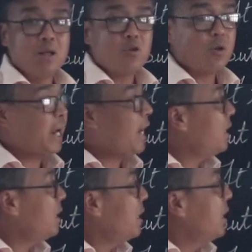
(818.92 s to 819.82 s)
So
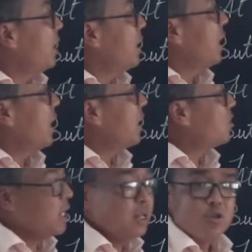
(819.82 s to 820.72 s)
again,
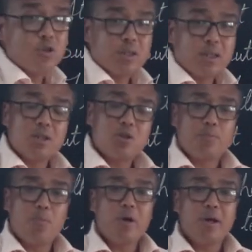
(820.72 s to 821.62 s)
since this
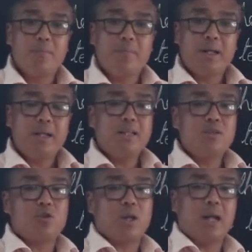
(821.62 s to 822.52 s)
poem
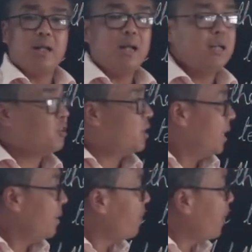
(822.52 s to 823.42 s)
is an elegy,